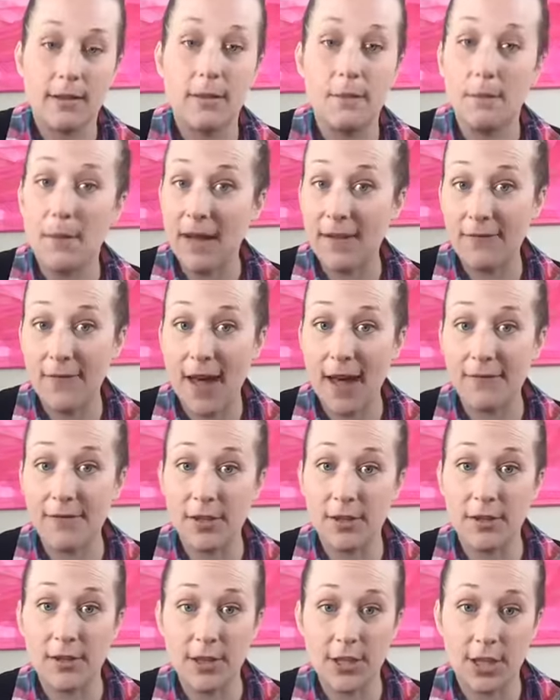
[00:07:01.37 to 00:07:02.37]
My
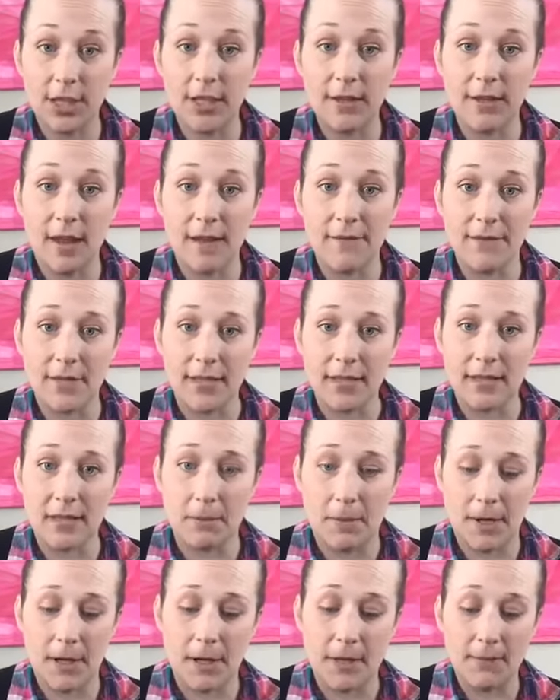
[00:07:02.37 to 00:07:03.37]
5-year-old, she loves this
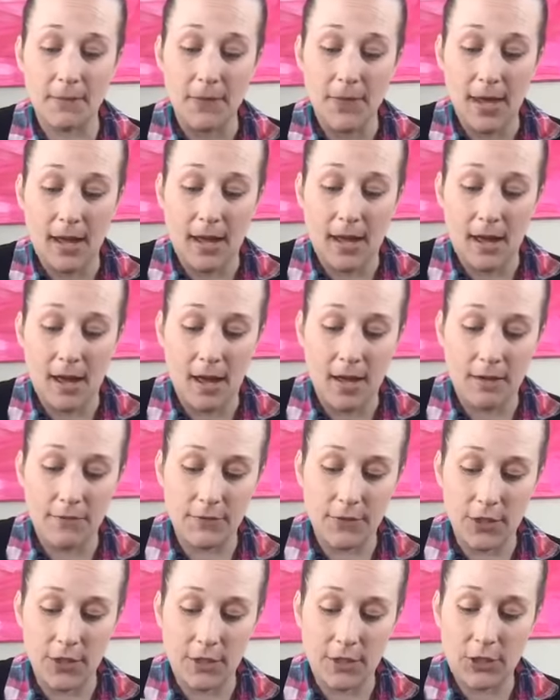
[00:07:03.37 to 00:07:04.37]
part
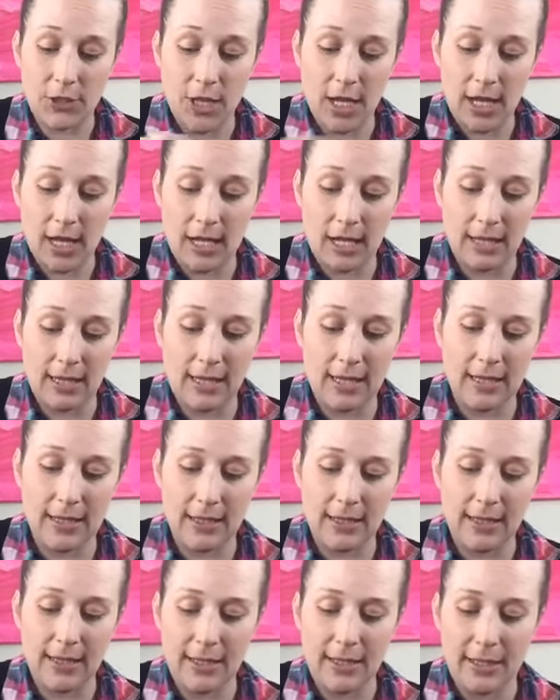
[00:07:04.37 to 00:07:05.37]
of just shaking in the
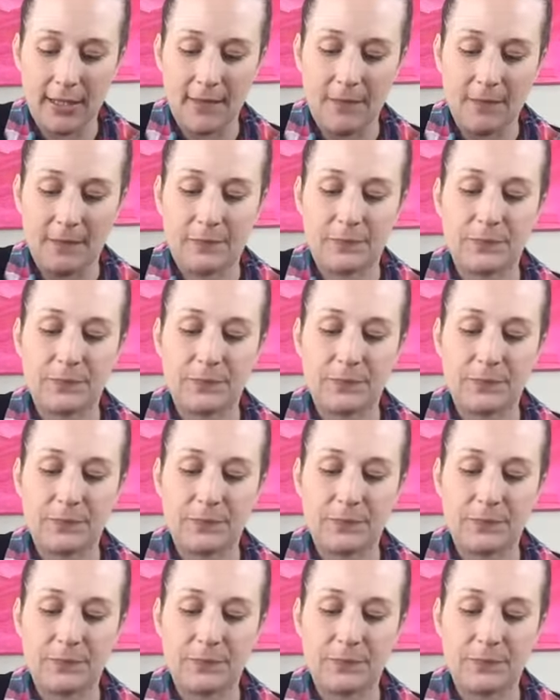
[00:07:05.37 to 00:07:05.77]
glitter.